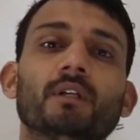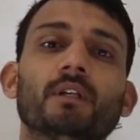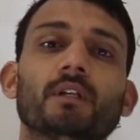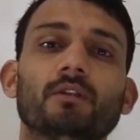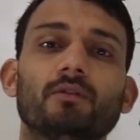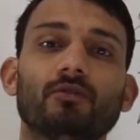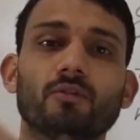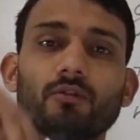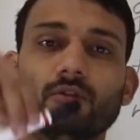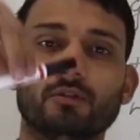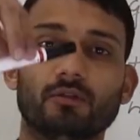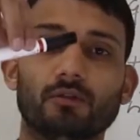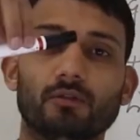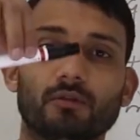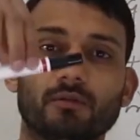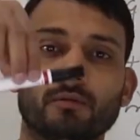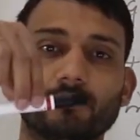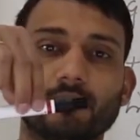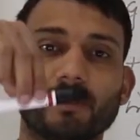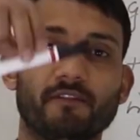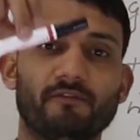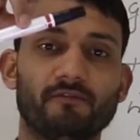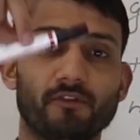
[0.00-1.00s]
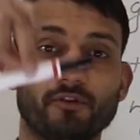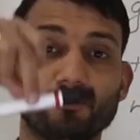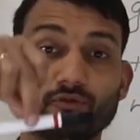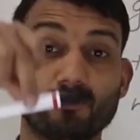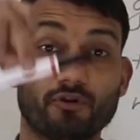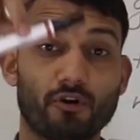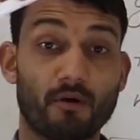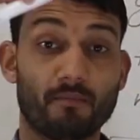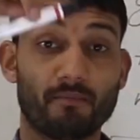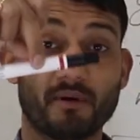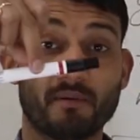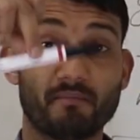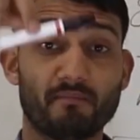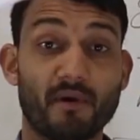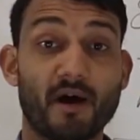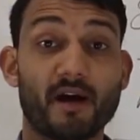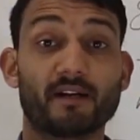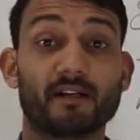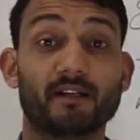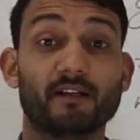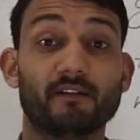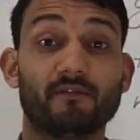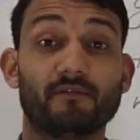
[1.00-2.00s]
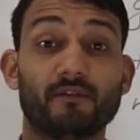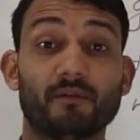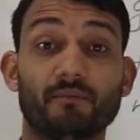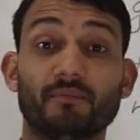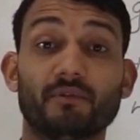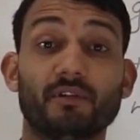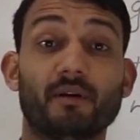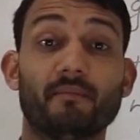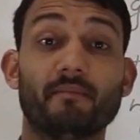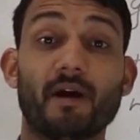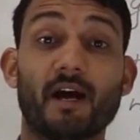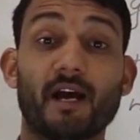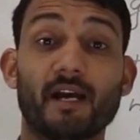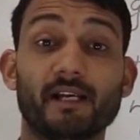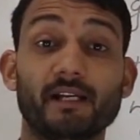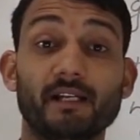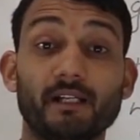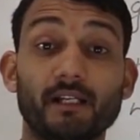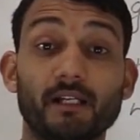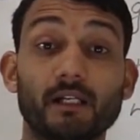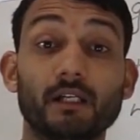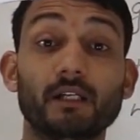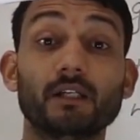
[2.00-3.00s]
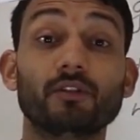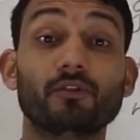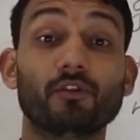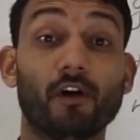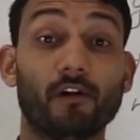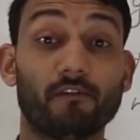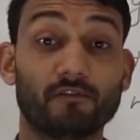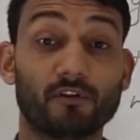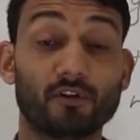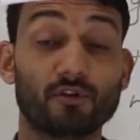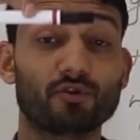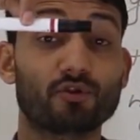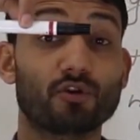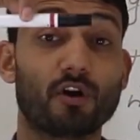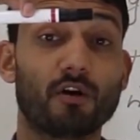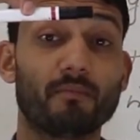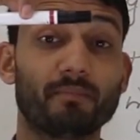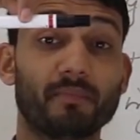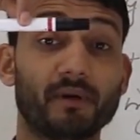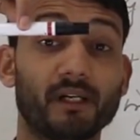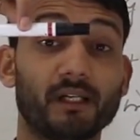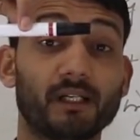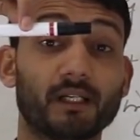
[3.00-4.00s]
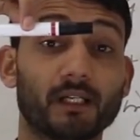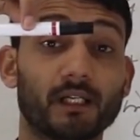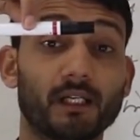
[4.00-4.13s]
So if you drop a marker from some height, you have to drop it.